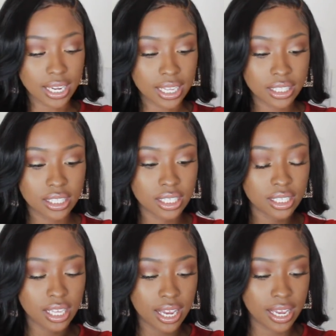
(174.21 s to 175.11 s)
I got this in a
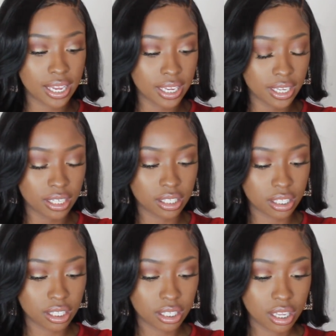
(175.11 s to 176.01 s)

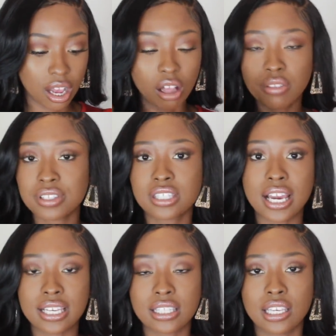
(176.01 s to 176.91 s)
size. All of the
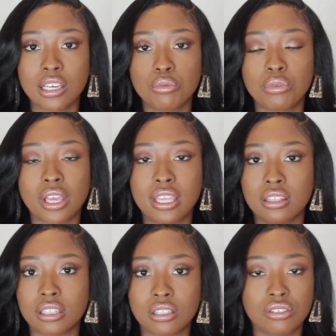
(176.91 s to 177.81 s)
sizing
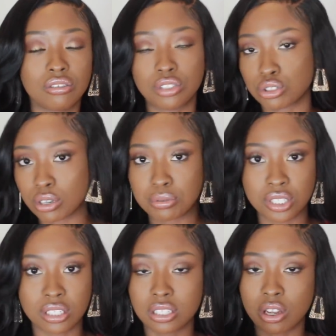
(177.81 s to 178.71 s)
and the
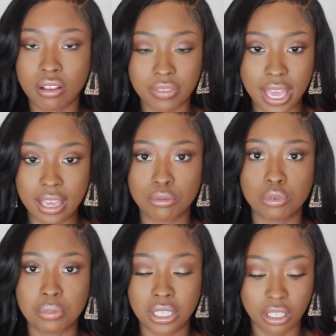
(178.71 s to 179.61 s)
descriptions and all of that
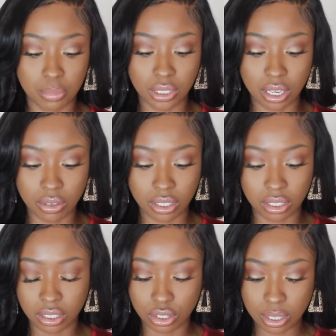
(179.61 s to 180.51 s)
will be below in
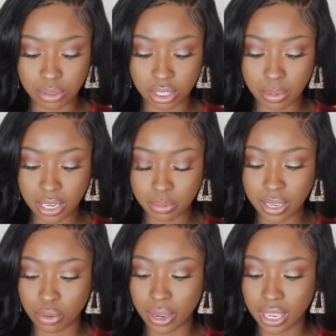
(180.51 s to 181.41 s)
the descriptions box,
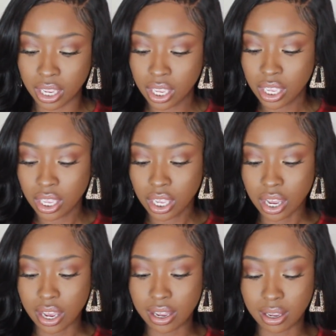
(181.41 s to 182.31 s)
by the way.
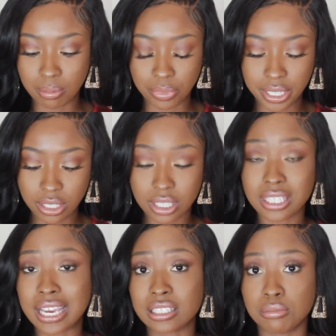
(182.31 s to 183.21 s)
This is a
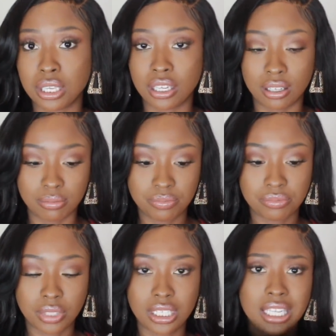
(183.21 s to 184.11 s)
size medium
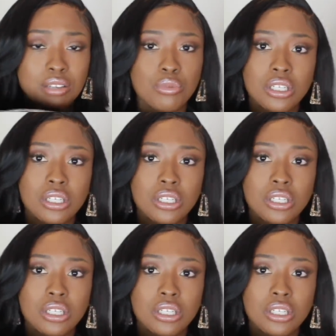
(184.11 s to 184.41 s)
because I didn't